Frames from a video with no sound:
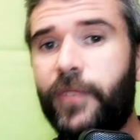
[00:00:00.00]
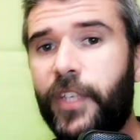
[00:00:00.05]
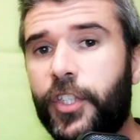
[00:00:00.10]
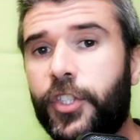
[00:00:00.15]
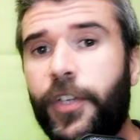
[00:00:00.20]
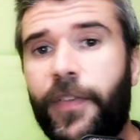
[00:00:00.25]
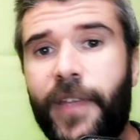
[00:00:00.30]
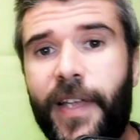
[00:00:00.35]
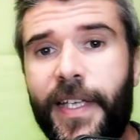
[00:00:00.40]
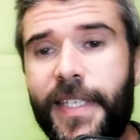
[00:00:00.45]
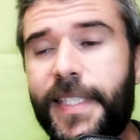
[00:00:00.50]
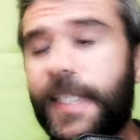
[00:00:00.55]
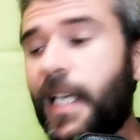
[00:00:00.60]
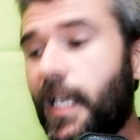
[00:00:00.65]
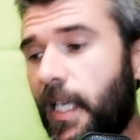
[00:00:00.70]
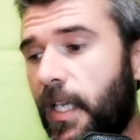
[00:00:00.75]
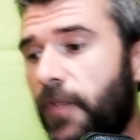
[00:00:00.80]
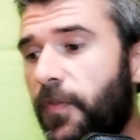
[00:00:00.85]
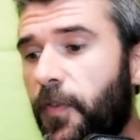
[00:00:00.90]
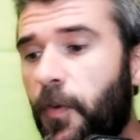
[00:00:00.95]
Vice
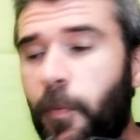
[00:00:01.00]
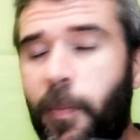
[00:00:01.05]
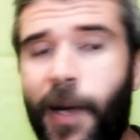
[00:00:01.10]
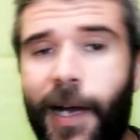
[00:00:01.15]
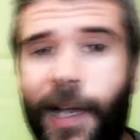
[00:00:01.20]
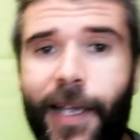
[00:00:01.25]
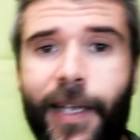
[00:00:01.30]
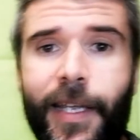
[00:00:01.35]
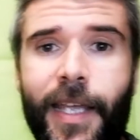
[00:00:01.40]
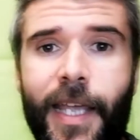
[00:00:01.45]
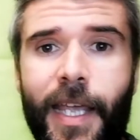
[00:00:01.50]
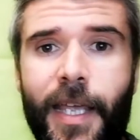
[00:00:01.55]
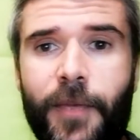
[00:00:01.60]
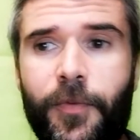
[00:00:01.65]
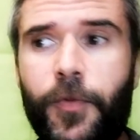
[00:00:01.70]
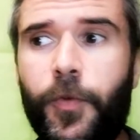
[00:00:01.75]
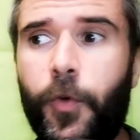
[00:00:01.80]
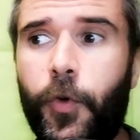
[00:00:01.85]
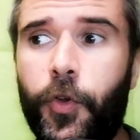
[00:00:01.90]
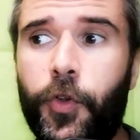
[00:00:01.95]
versa, if you buy a
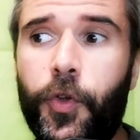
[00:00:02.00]
game for